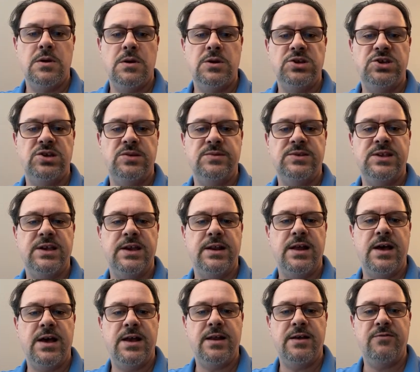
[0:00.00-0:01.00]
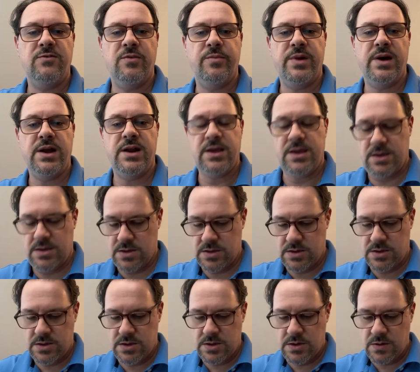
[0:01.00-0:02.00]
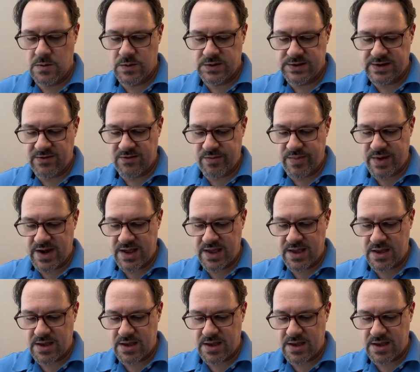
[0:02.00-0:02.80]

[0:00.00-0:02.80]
Jim saying hi to everybody. What's everybody?